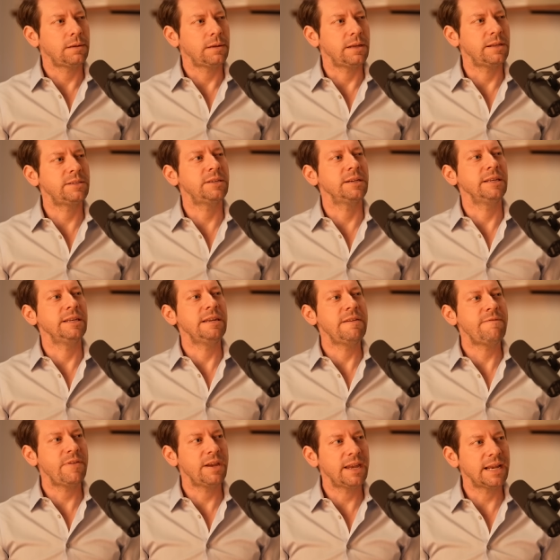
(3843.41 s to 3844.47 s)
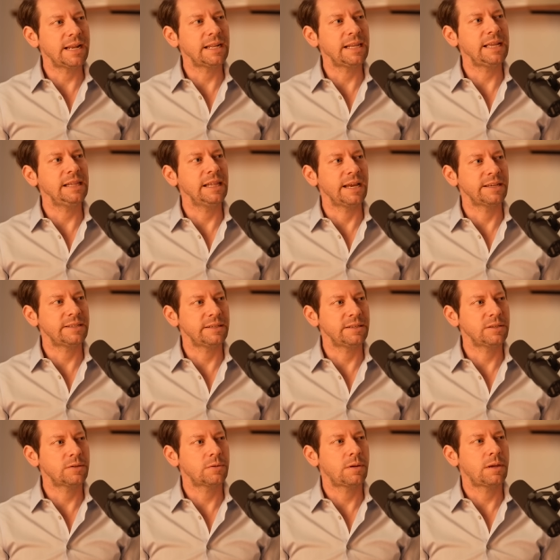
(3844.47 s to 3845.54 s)
It significantly
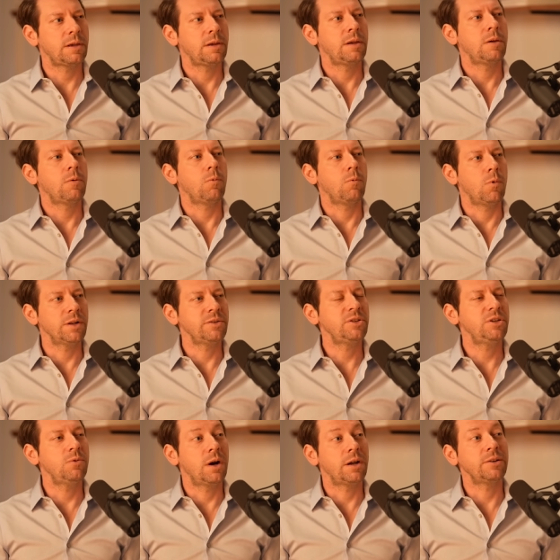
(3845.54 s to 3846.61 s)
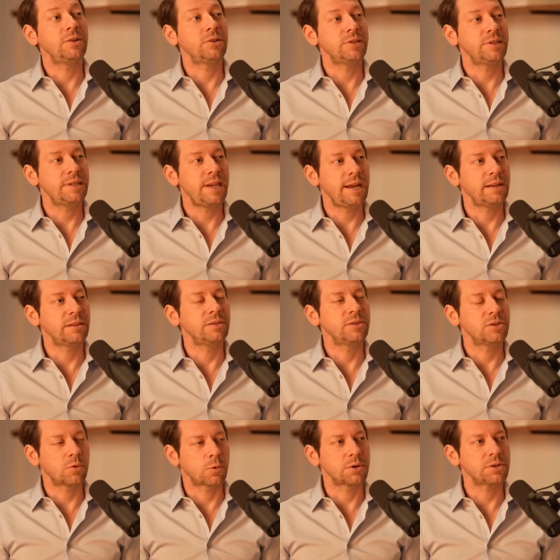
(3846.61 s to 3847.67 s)
lessens once you understand the
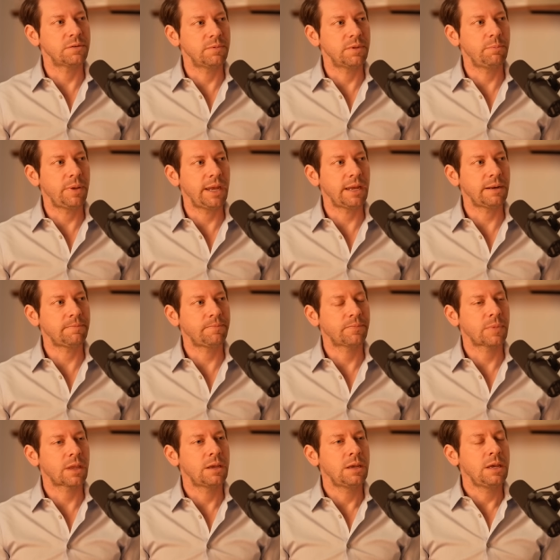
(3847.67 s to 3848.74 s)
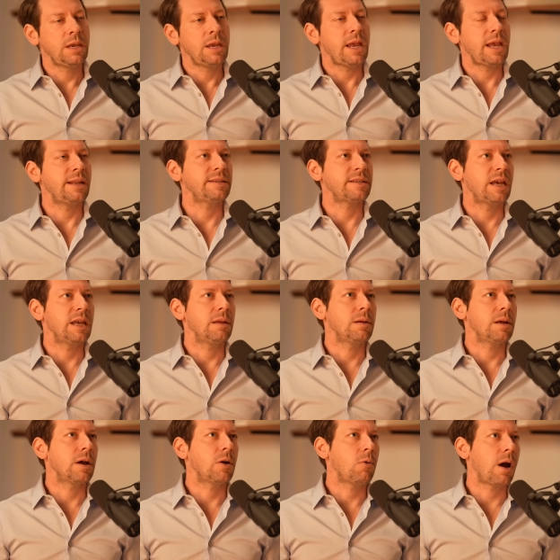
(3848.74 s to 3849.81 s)
source of the pain. And as I
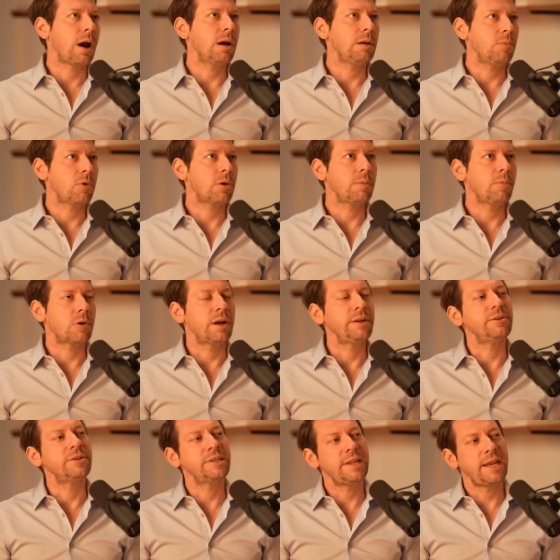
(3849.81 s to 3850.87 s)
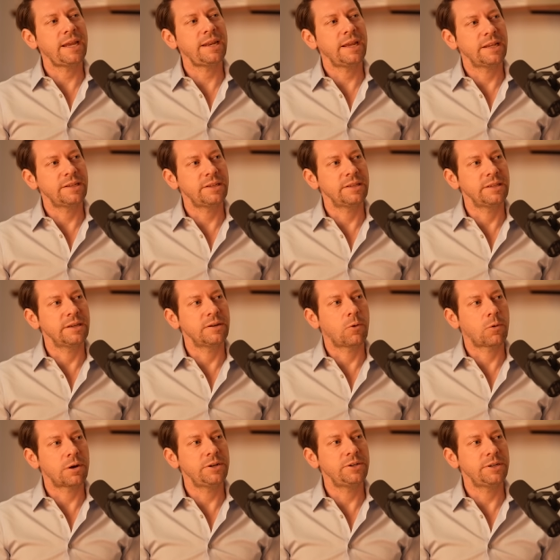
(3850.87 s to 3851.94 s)
acquired more and more understanding into the
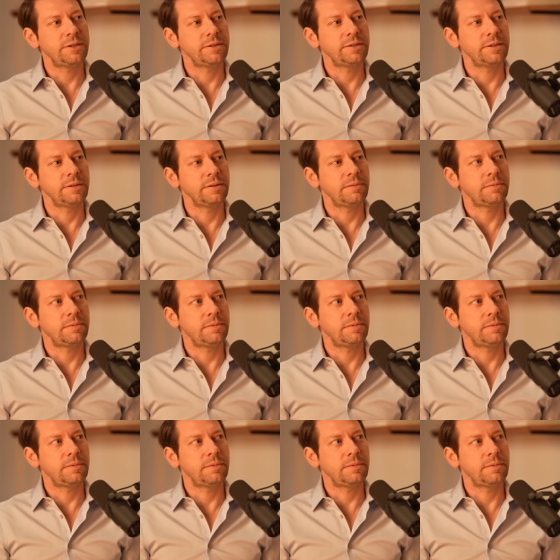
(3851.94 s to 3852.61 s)
origins and